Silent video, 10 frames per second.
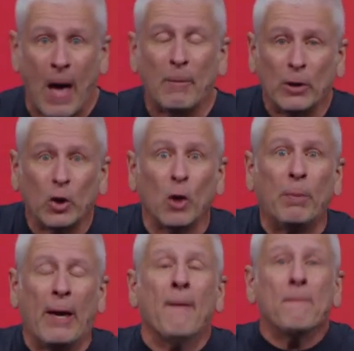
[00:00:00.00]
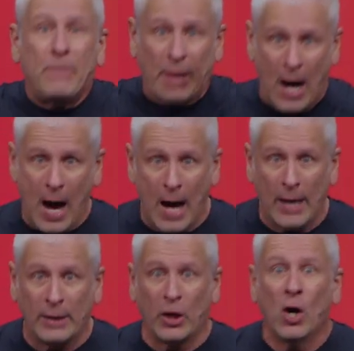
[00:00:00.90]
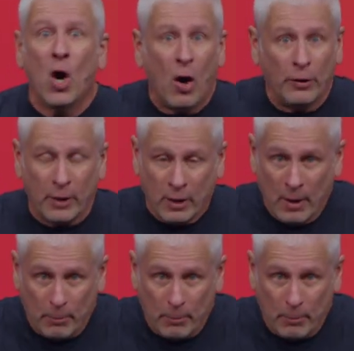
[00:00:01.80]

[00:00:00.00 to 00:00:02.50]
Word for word: I'm a little bit behind on the